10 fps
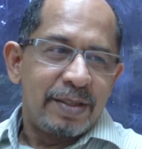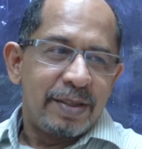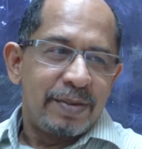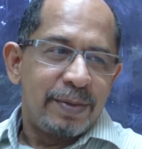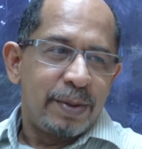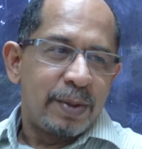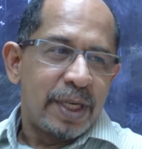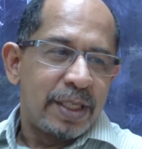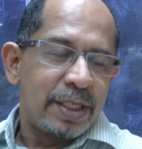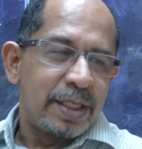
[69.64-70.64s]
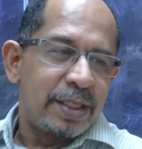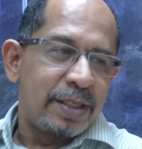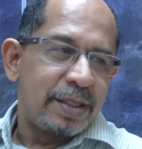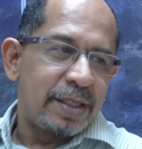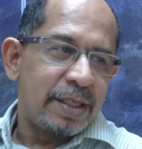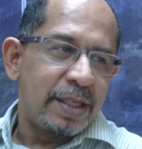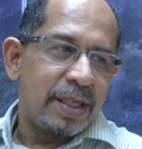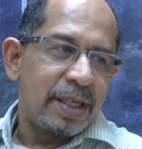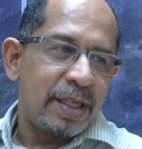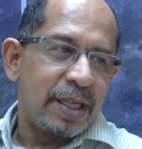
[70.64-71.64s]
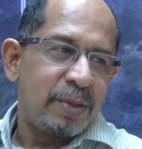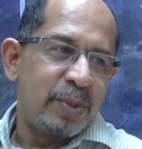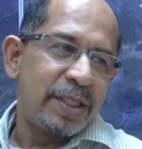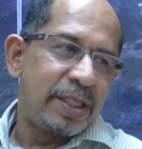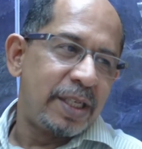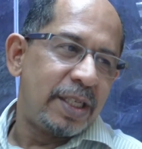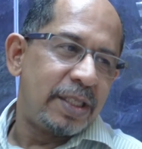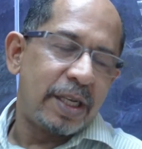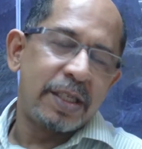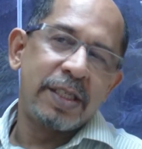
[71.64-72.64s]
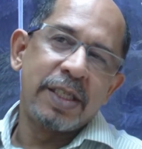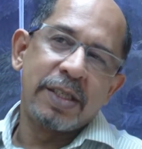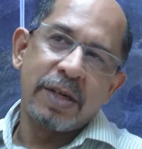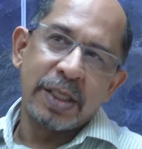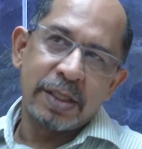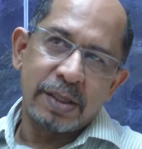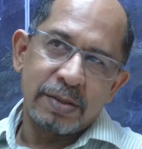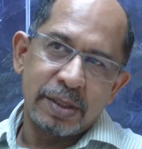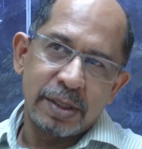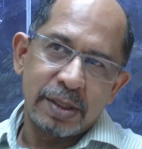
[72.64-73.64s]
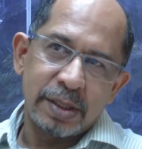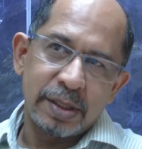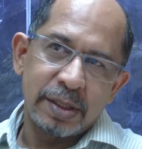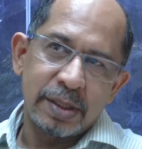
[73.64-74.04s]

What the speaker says: If you look at it, I'm basically a chartered and a cost accountant.